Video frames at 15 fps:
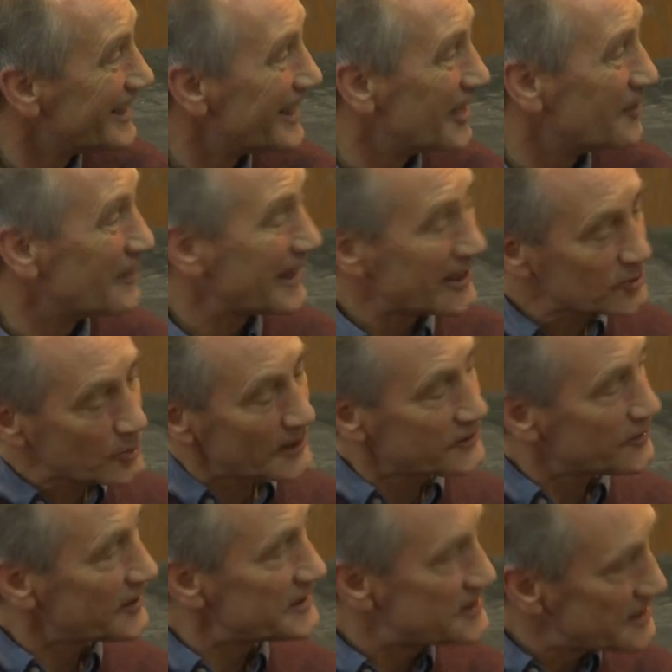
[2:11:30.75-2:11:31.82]
And that's why
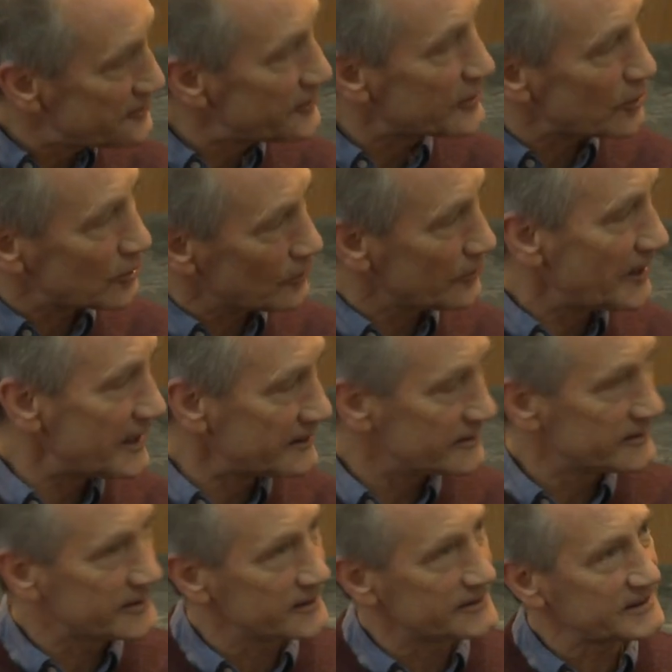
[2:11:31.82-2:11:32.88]
it's very difficult
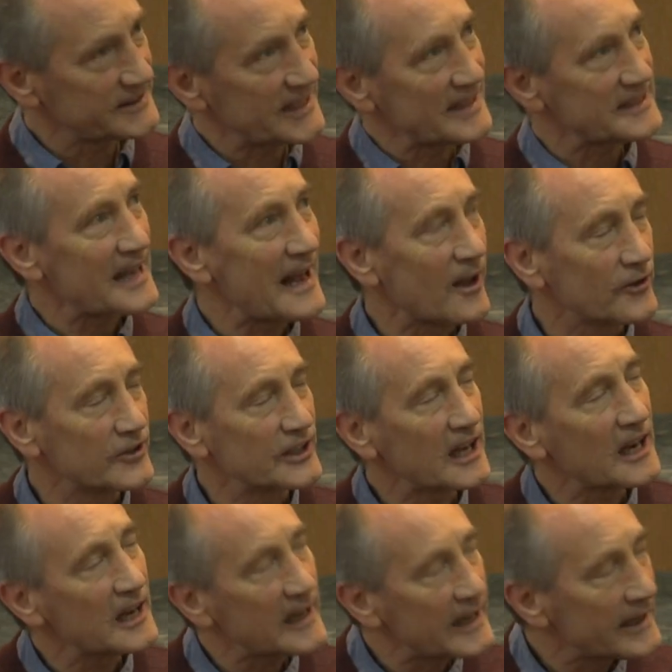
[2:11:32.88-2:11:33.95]
then to set out a
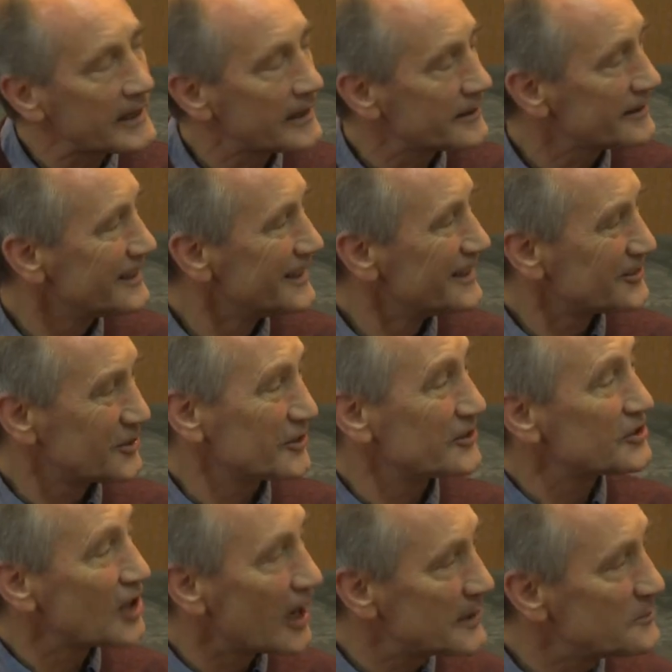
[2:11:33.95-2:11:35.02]
clear sort
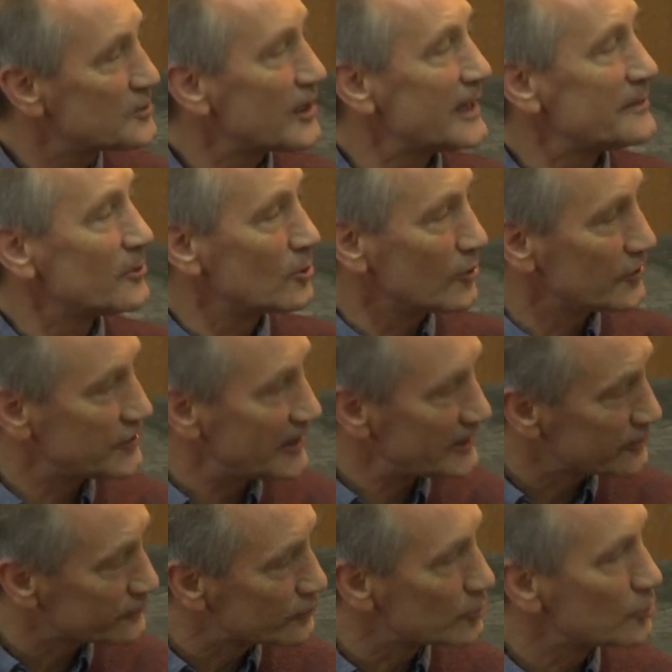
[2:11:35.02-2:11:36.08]
of timetable or
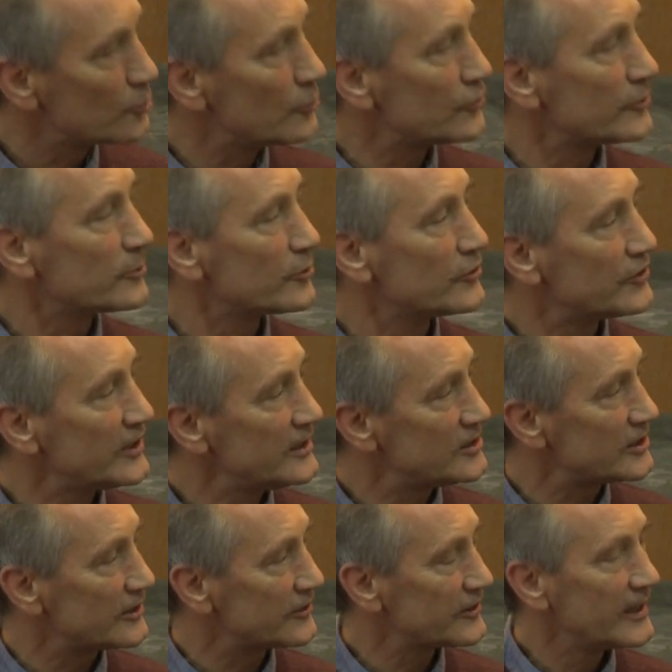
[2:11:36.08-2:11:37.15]
set of rules and
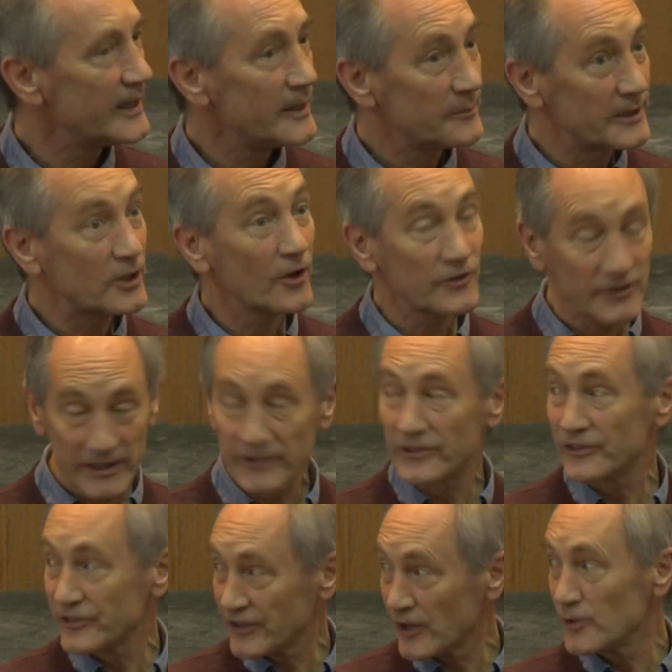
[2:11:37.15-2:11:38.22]
procedures, because it is
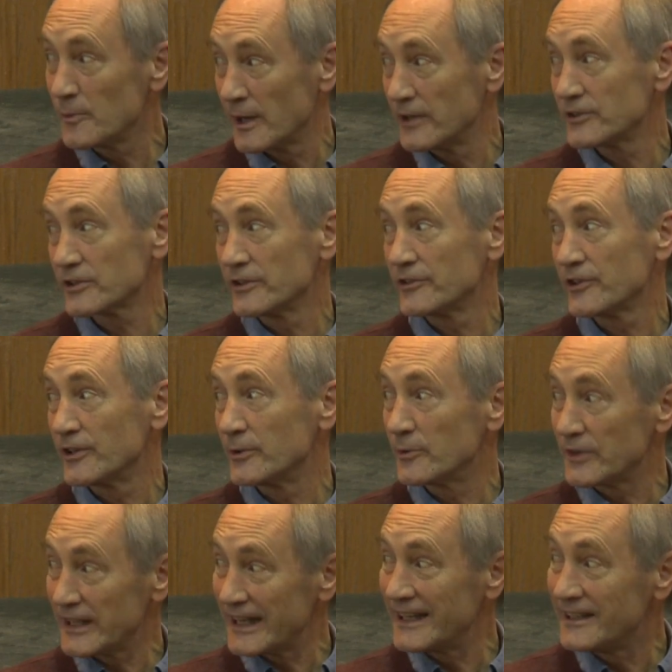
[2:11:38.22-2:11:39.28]
so much concerned
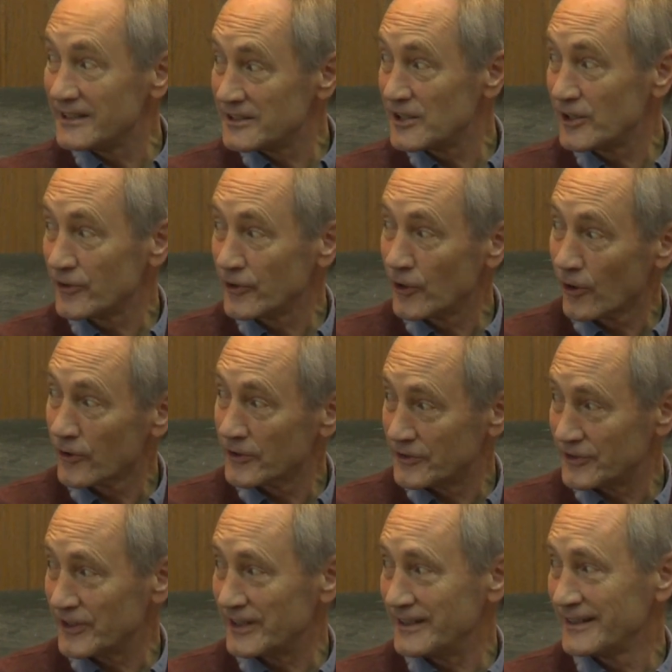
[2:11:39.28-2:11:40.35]
with the
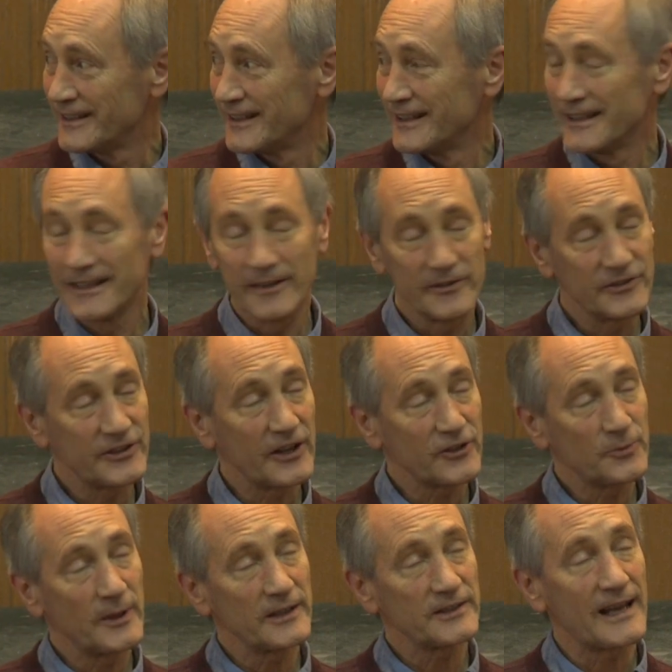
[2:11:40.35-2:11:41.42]
interiority of the
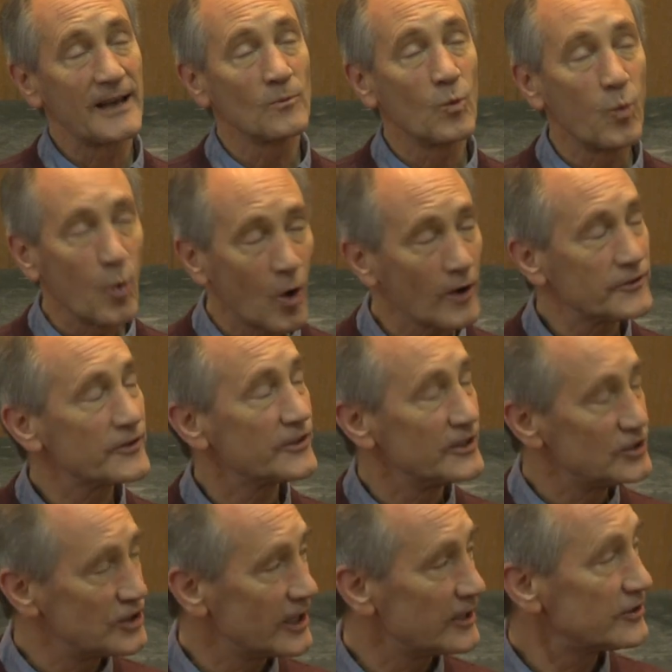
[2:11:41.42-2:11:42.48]
suspect and what the
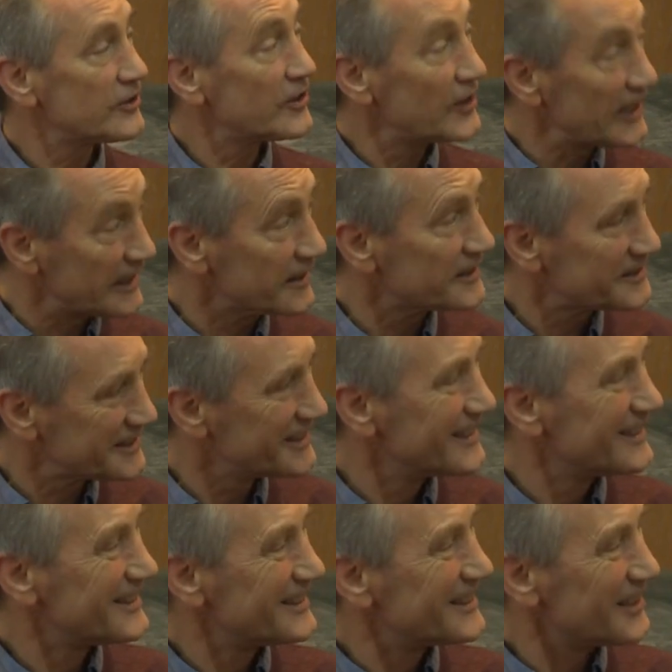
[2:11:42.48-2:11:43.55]
judge thinks
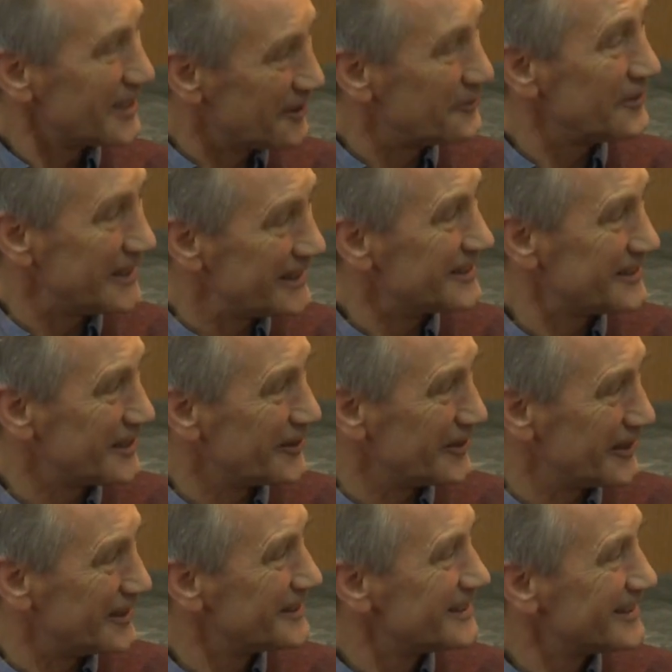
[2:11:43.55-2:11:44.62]
of the
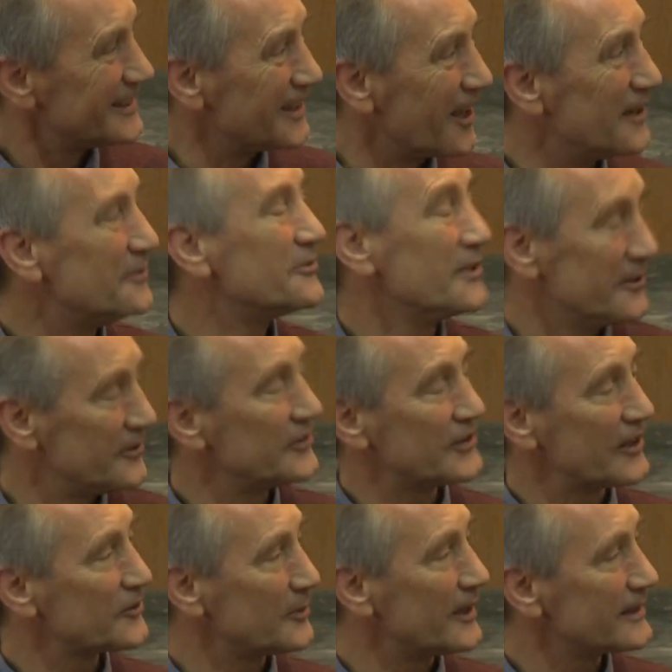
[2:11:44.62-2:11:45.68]
interior life of the
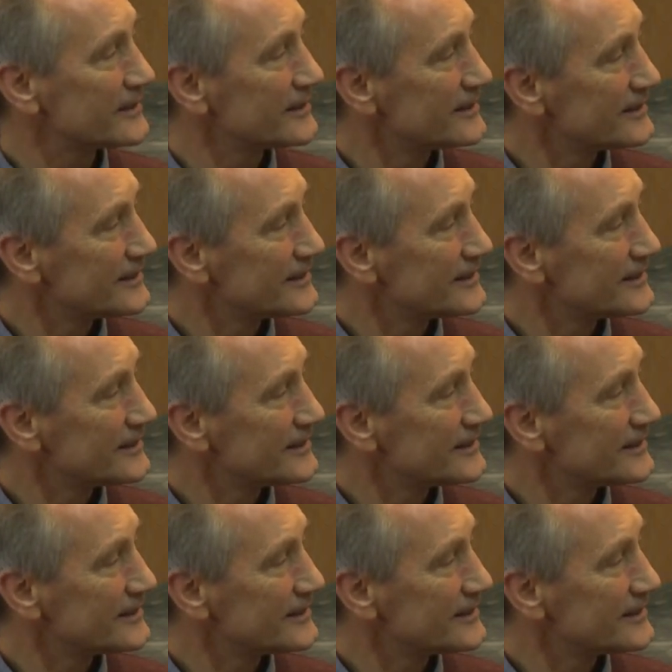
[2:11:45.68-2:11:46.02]
suspect.